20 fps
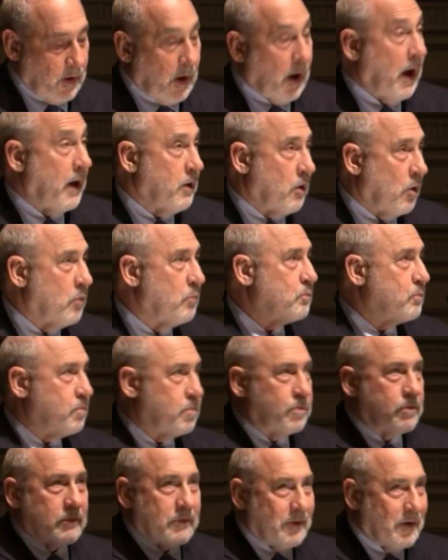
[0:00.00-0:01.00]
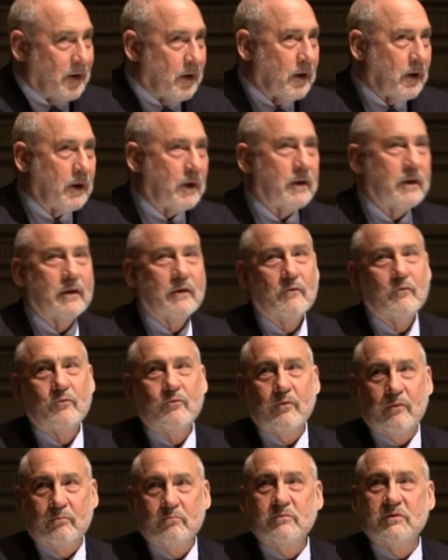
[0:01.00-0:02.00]
I hope uh,
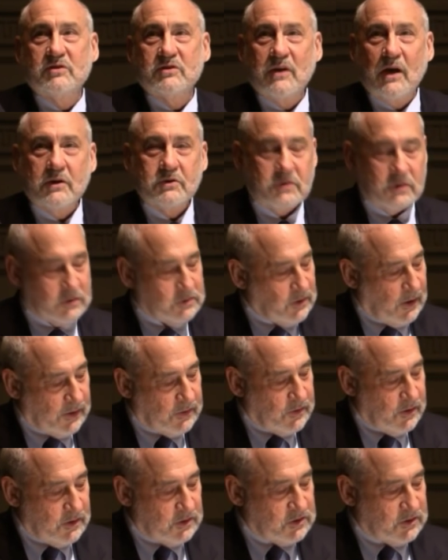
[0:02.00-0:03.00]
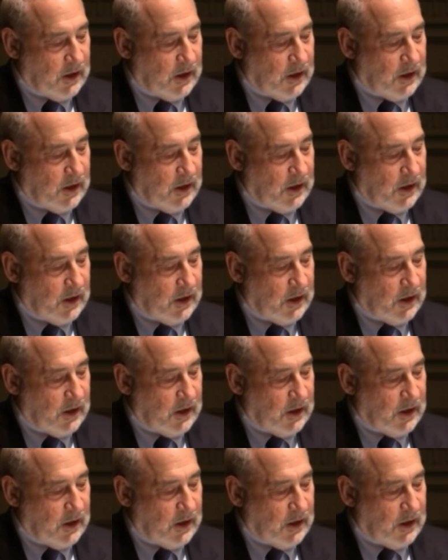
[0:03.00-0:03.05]
discussions like this,